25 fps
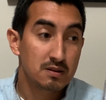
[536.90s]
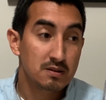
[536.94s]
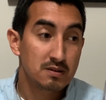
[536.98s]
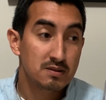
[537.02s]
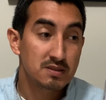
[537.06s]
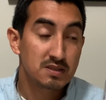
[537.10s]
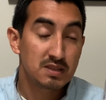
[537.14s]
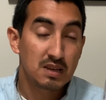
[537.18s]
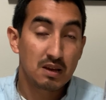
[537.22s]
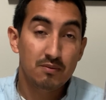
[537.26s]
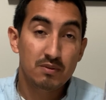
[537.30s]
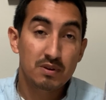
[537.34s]

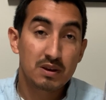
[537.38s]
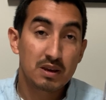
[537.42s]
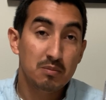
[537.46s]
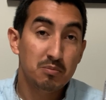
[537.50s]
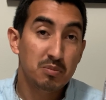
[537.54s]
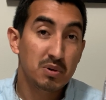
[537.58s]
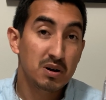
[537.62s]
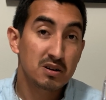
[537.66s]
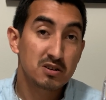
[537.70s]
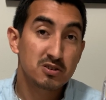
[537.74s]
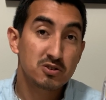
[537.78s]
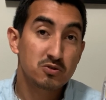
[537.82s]

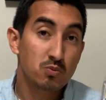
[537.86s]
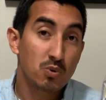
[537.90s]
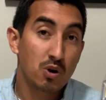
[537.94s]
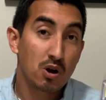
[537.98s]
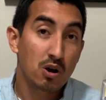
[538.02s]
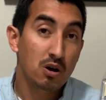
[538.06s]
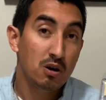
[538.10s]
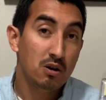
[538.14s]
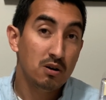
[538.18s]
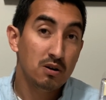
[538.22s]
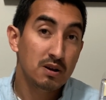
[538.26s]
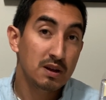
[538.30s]
$70
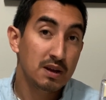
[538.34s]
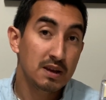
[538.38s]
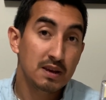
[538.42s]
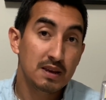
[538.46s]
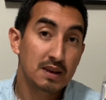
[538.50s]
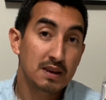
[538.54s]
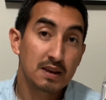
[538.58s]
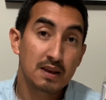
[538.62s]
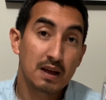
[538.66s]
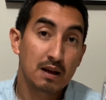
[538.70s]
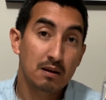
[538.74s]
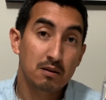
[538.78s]
raw. And
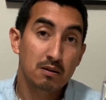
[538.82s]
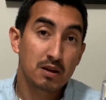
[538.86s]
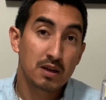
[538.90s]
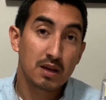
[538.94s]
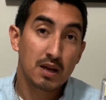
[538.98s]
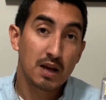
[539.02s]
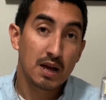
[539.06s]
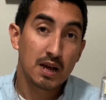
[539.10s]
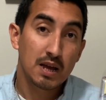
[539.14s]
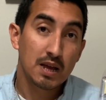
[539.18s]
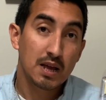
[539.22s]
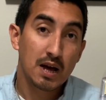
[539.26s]
then
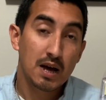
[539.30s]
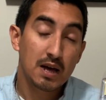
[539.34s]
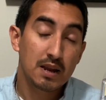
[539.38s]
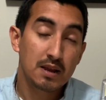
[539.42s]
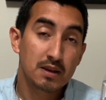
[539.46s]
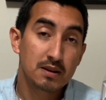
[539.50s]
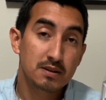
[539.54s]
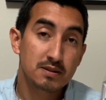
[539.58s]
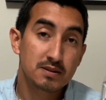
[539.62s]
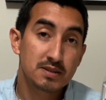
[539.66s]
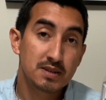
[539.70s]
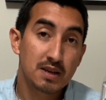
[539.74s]
I got
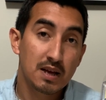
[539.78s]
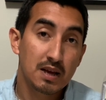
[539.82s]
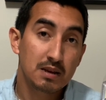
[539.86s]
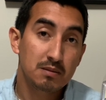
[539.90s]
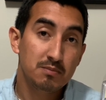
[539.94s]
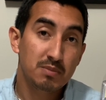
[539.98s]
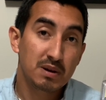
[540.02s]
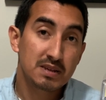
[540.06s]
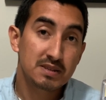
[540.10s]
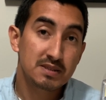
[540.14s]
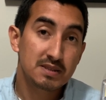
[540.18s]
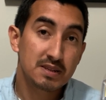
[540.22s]
it
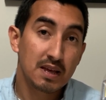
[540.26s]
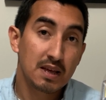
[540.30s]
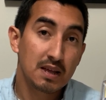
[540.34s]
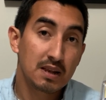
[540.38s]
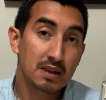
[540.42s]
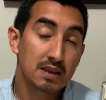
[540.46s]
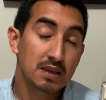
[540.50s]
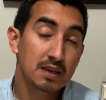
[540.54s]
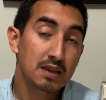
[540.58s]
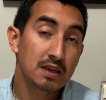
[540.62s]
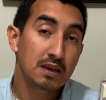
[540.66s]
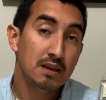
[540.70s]
signed by Stan
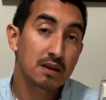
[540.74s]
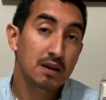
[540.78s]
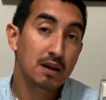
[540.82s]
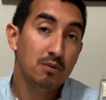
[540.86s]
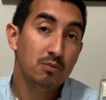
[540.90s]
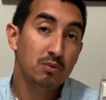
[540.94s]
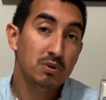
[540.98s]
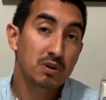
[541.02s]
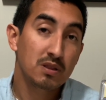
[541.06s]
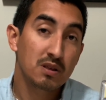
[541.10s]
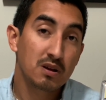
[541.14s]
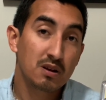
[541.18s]
Lee at
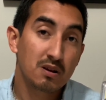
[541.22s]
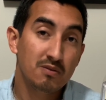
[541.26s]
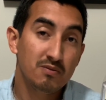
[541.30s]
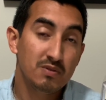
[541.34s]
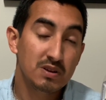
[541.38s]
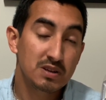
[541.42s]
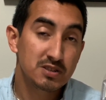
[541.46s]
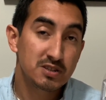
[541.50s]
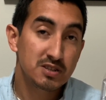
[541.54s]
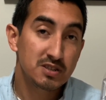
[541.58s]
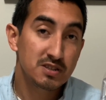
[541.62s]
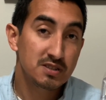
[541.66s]
one of the
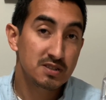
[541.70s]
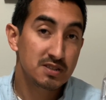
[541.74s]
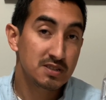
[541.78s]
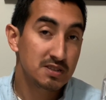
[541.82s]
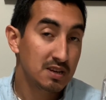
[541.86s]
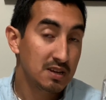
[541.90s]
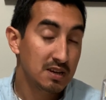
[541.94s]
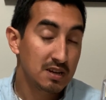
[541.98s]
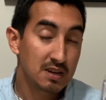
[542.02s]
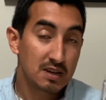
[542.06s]
conventions.